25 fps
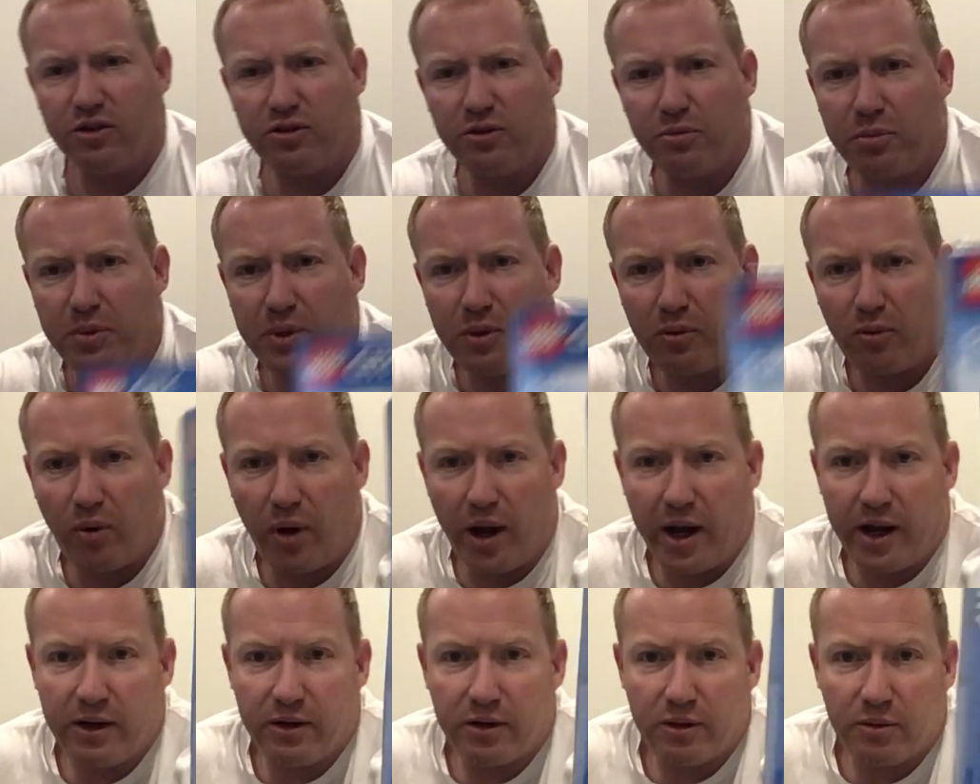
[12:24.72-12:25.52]
A bit
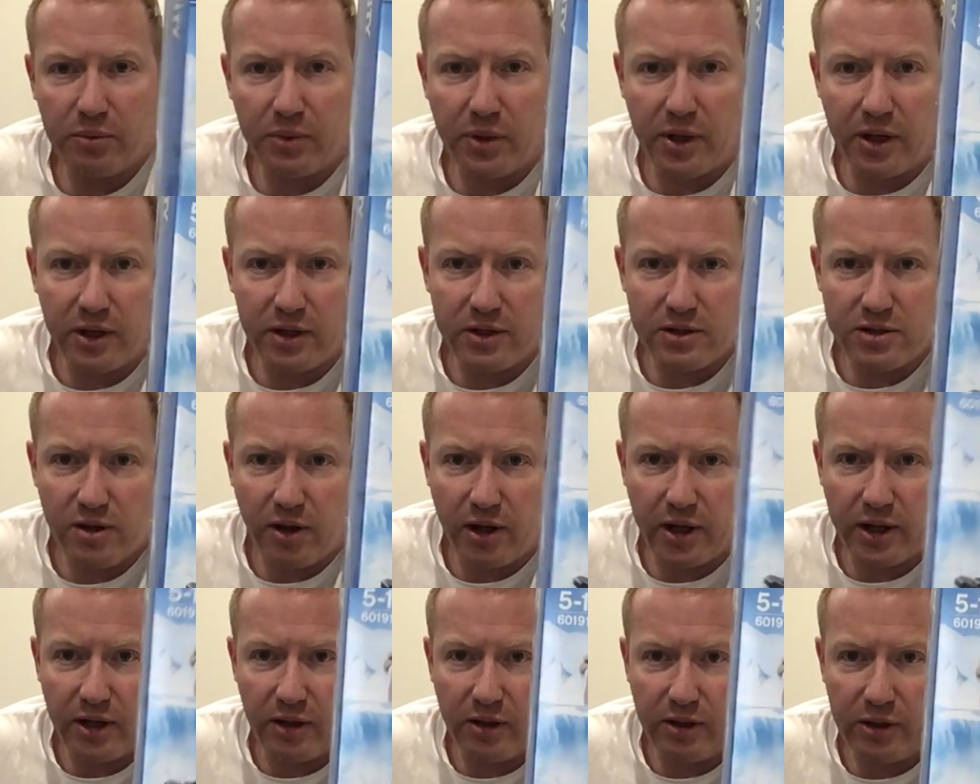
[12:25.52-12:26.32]
random that it's
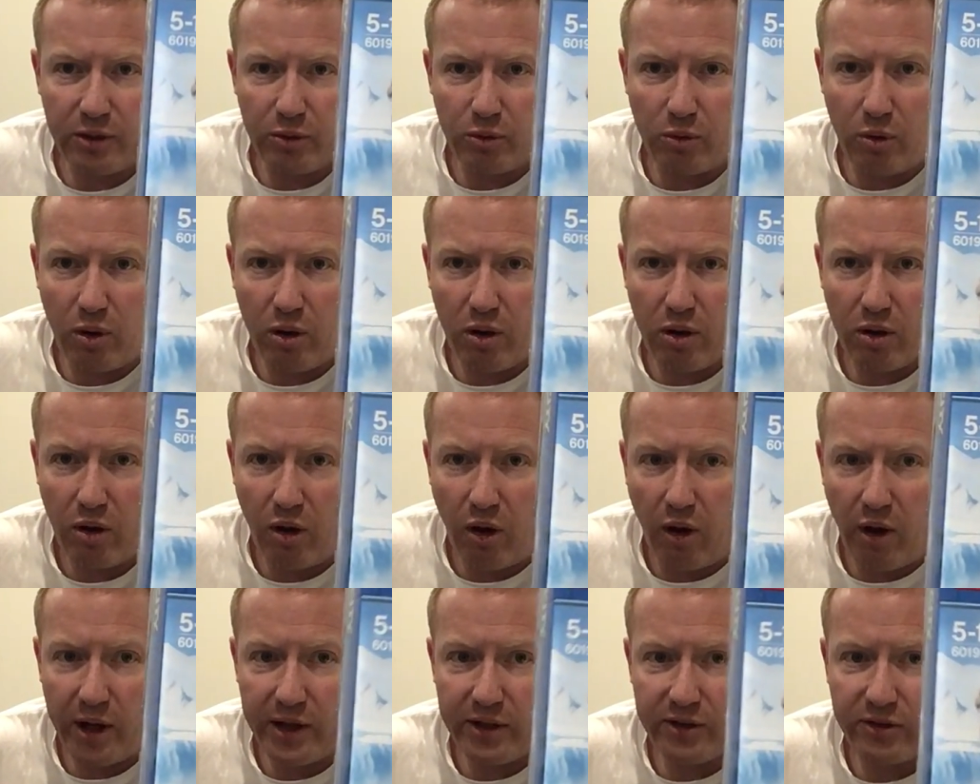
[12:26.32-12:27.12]
like a little
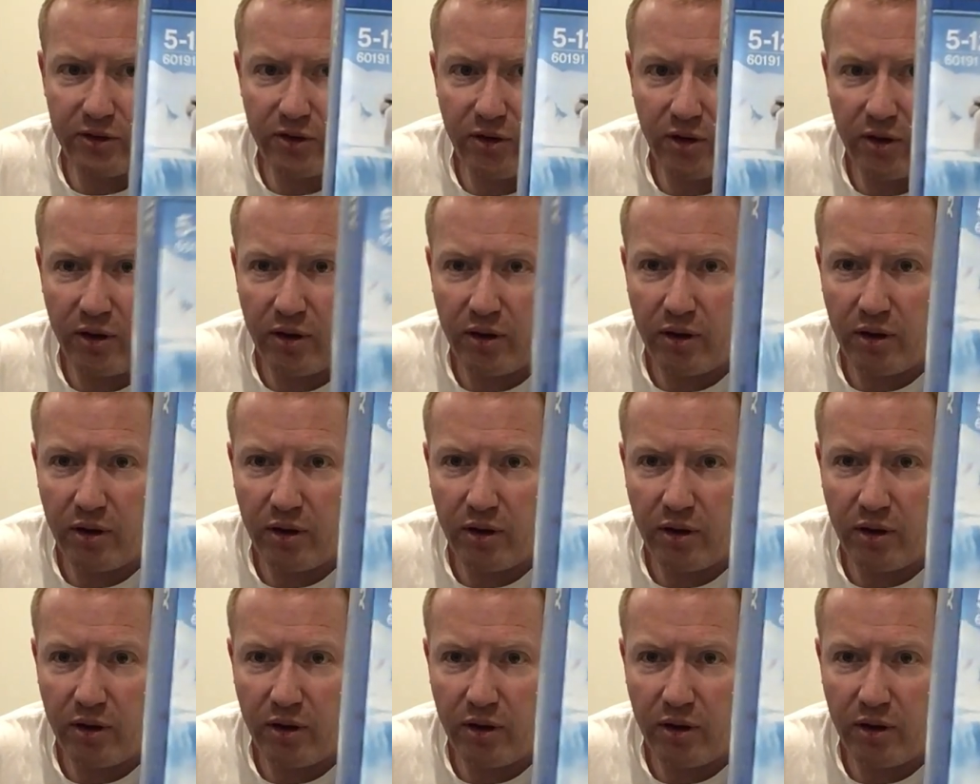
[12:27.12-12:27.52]
ice